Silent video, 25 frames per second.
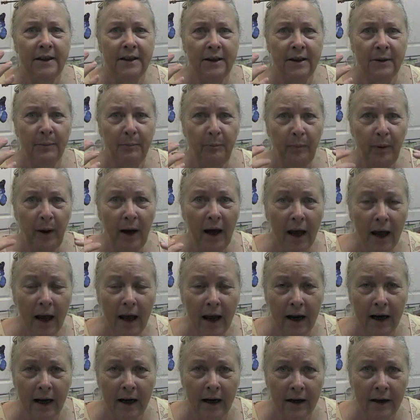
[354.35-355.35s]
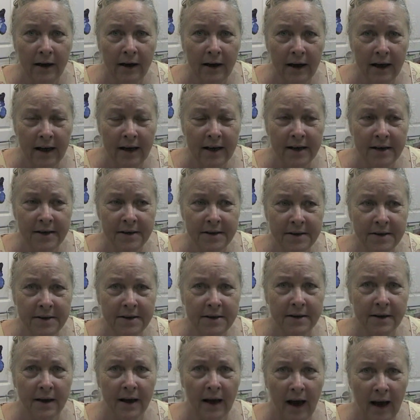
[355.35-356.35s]
the pain
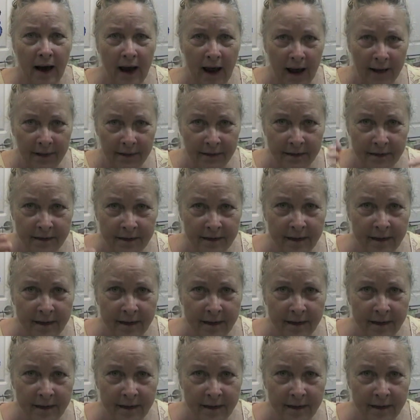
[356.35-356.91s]
is at